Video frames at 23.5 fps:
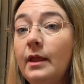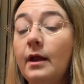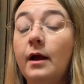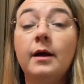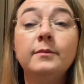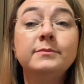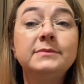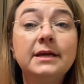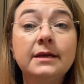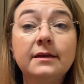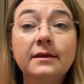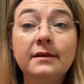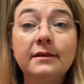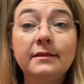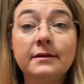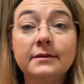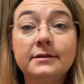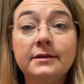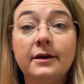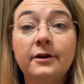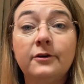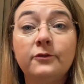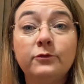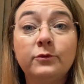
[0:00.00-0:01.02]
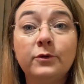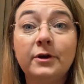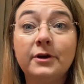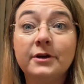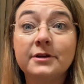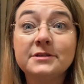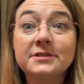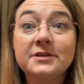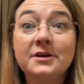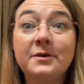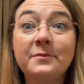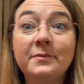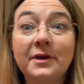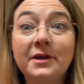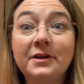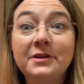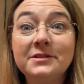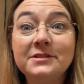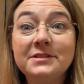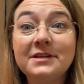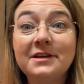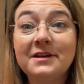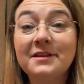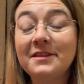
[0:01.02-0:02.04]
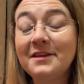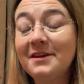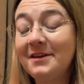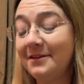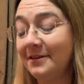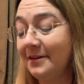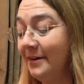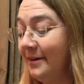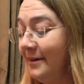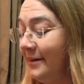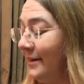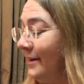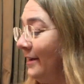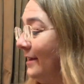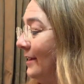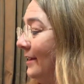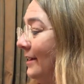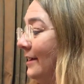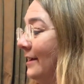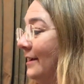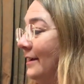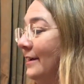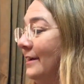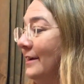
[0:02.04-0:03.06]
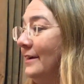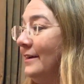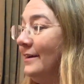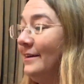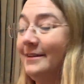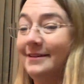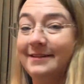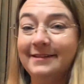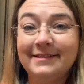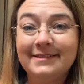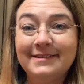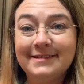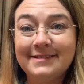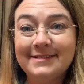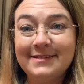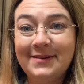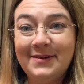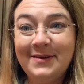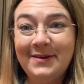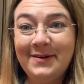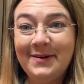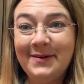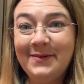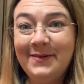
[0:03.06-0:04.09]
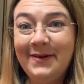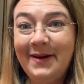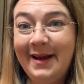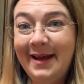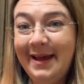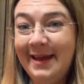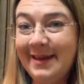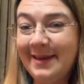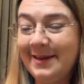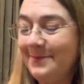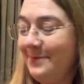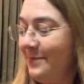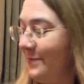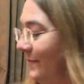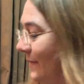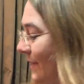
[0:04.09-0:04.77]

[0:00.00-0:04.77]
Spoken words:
I'm taking the day off work, so I'm going to start then. So hooray!